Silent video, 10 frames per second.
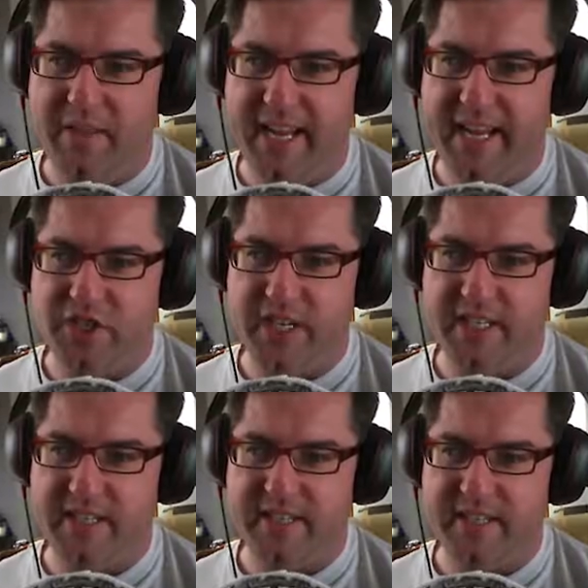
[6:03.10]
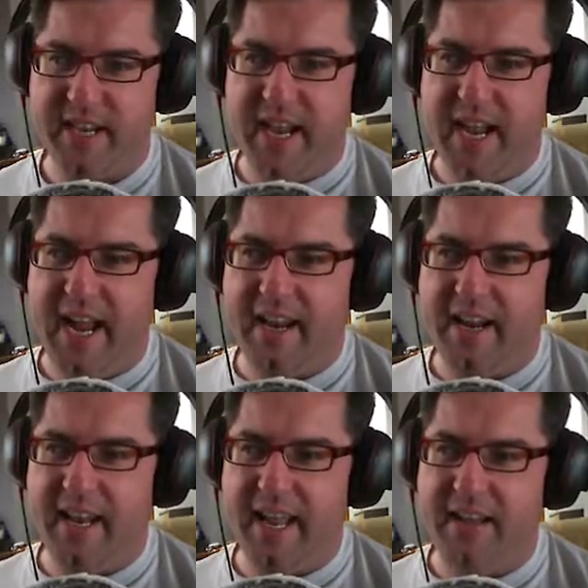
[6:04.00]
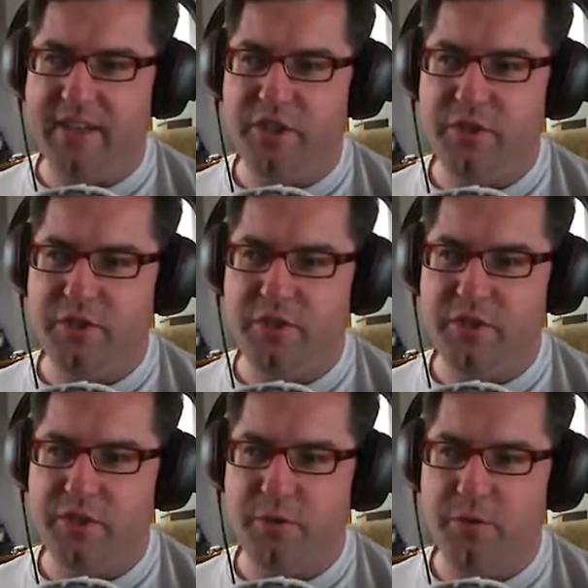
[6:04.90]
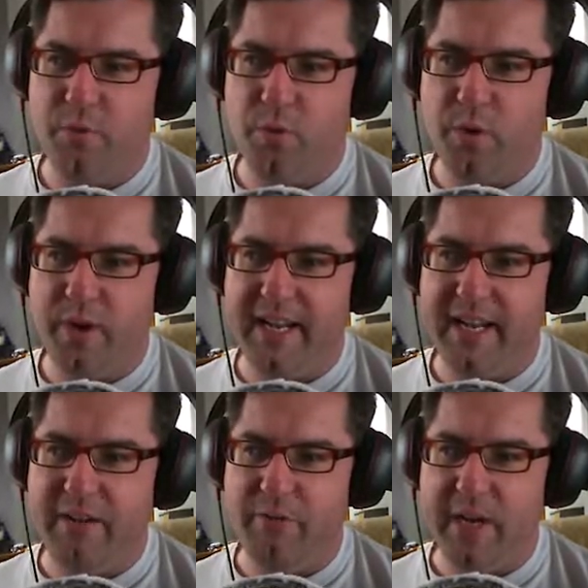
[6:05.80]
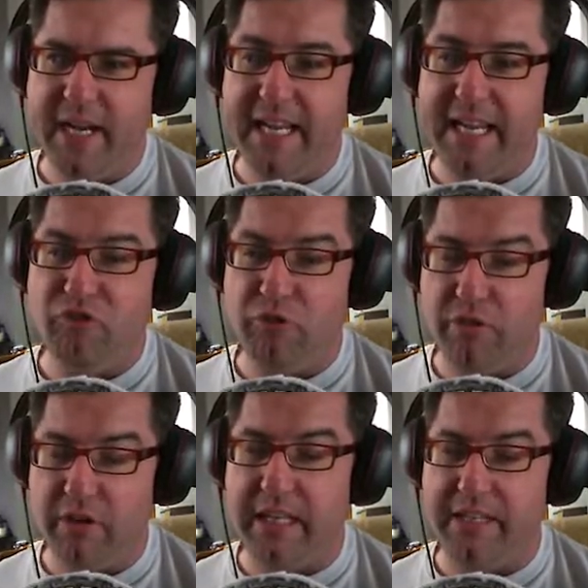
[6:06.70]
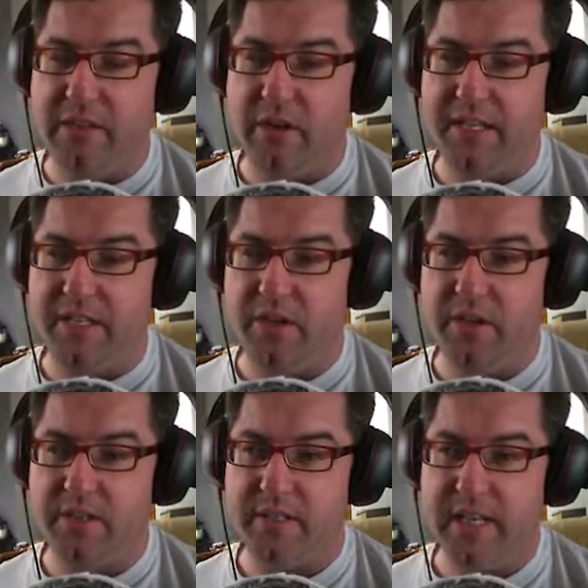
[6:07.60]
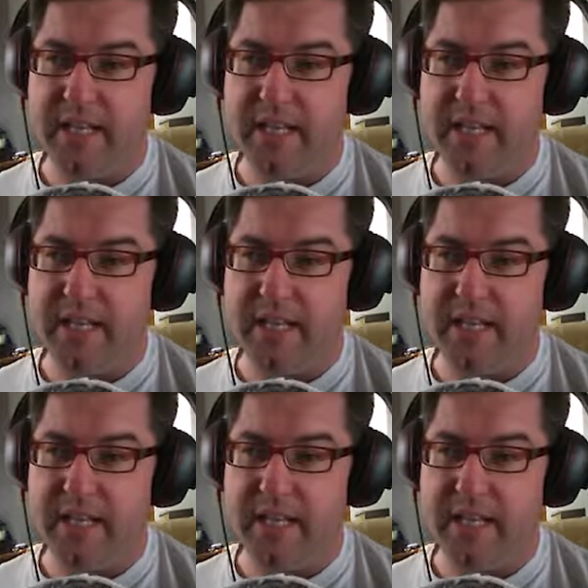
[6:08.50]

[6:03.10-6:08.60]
hitch is, and allows you to do really, really, really tight turns.